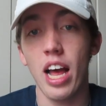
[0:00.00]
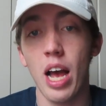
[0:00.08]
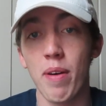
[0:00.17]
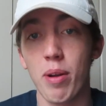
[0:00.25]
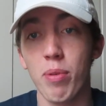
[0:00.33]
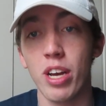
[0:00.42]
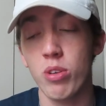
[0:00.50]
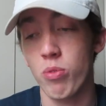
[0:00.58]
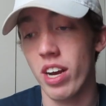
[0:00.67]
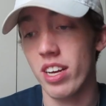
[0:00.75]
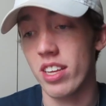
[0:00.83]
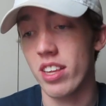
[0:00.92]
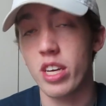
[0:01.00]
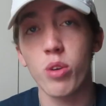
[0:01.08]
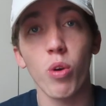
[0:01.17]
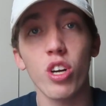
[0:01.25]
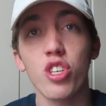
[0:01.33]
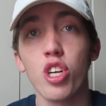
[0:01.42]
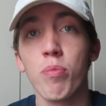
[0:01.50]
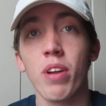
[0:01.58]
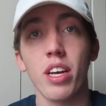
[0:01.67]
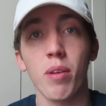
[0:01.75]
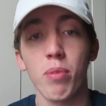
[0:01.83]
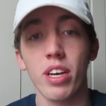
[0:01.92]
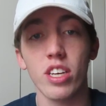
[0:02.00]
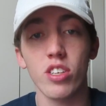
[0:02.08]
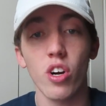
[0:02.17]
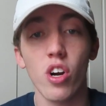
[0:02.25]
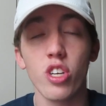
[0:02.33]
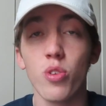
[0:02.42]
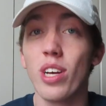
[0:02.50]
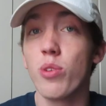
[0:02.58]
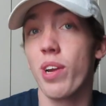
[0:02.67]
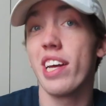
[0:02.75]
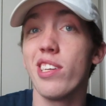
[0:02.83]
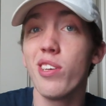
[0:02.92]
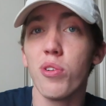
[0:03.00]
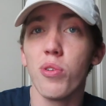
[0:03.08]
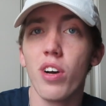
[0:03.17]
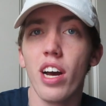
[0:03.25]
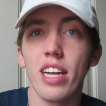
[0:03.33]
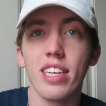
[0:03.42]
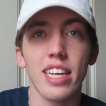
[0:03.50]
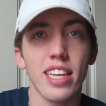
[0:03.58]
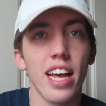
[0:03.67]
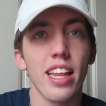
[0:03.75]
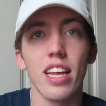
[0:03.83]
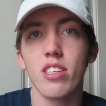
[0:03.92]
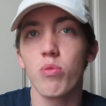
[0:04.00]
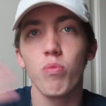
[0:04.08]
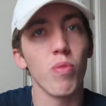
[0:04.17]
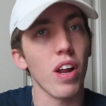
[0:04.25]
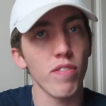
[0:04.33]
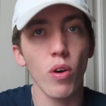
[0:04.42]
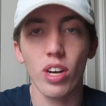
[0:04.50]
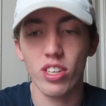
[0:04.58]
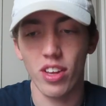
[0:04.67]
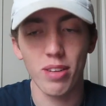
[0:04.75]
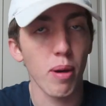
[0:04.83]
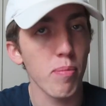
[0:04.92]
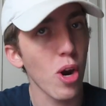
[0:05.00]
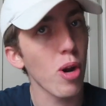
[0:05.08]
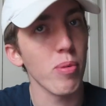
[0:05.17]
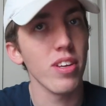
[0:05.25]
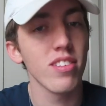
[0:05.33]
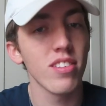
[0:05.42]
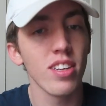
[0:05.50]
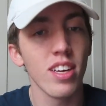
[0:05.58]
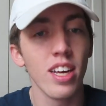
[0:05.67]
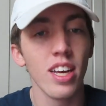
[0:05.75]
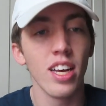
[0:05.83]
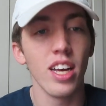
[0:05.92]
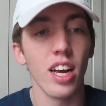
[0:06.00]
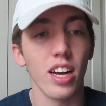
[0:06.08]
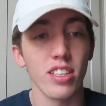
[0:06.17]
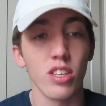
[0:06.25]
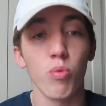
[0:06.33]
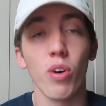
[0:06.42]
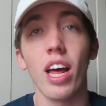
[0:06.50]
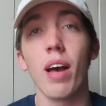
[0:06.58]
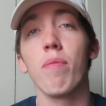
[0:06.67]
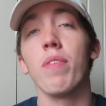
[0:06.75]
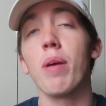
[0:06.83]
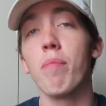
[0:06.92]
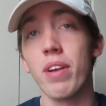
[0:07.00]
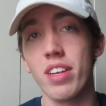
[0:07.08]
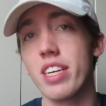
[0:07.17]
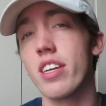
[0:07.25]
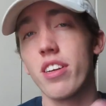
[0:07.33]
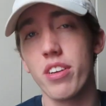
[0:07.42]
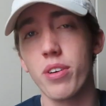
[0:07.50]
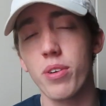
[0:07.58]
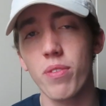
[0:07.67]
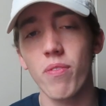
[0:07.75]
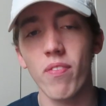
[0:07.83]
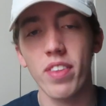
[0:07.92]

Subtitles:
I'm at a place where I can lead worship and I can play guitar, so that's do. I take that and that's what I focus on. That's my purpose, because it's what I have the ability to do.